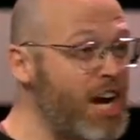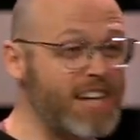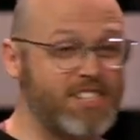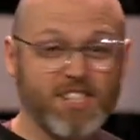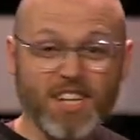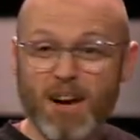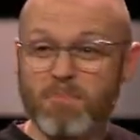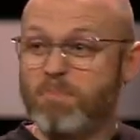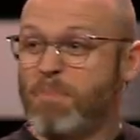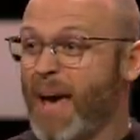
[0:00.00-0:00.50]

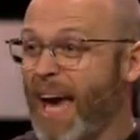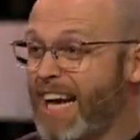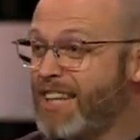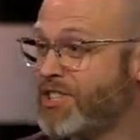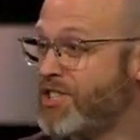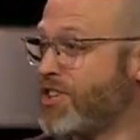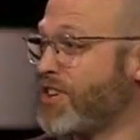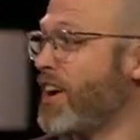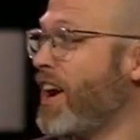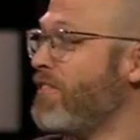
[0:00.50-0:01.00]
just a
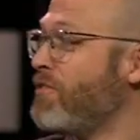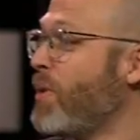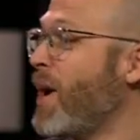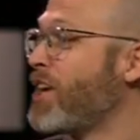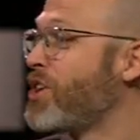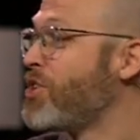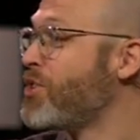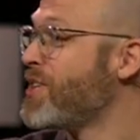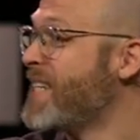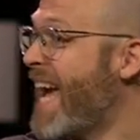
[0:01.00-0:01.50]
picture of
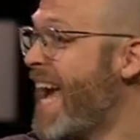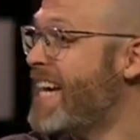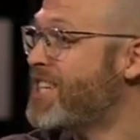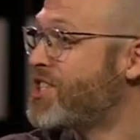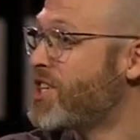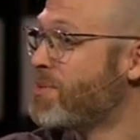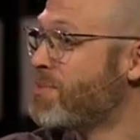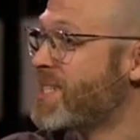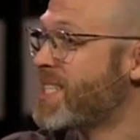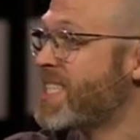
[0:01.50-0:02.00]
what
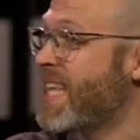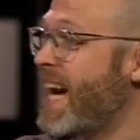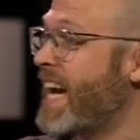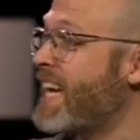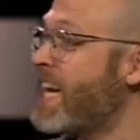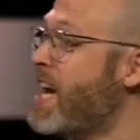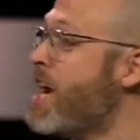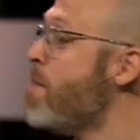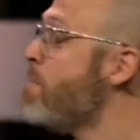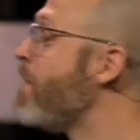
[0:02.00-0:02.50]
creation was like